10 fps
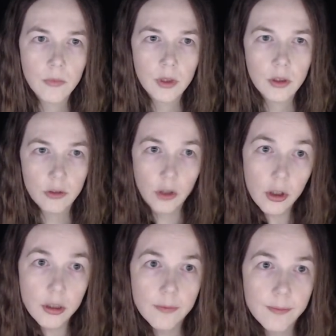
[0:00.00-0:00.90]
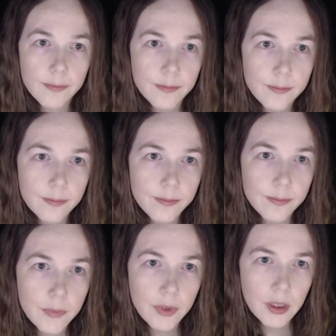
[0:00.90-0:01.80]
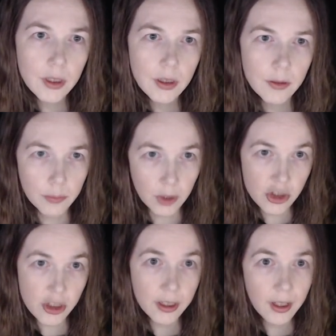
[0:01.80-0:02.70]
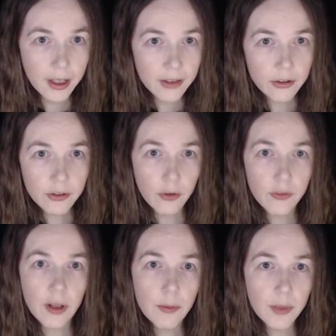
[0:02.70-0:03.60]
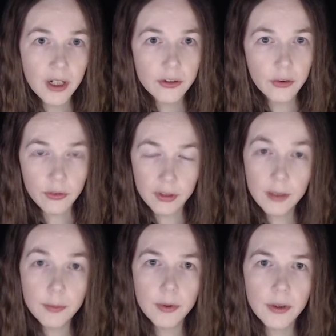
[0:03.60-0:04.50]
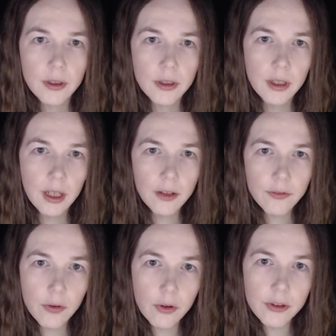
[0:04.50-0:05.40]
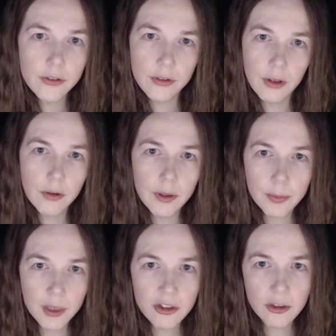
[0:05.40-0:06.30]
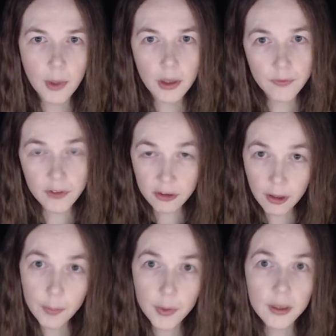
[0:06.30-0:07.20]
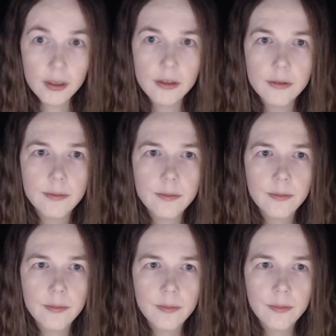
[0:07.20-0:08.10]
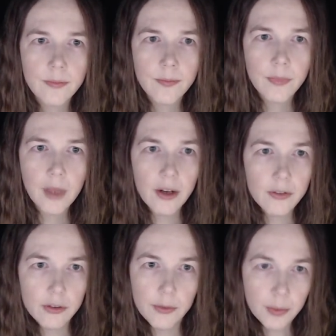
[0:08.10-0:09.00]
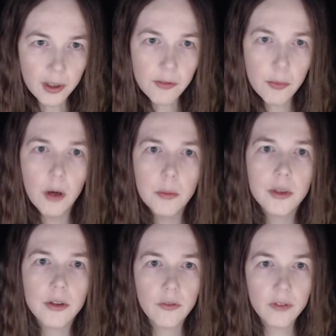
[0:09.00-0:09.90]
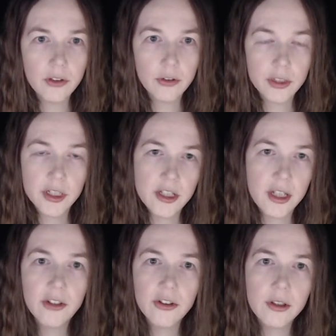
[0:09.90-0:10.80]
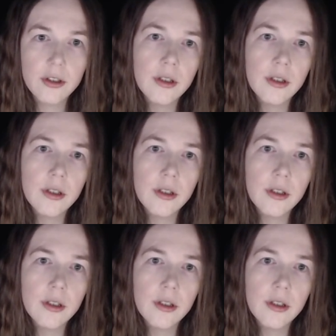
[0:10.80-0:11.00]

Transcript: John, brushing against the soft embrace of sleep, a voice slowly brings him out of his slumber. After a brief moment of disorientation,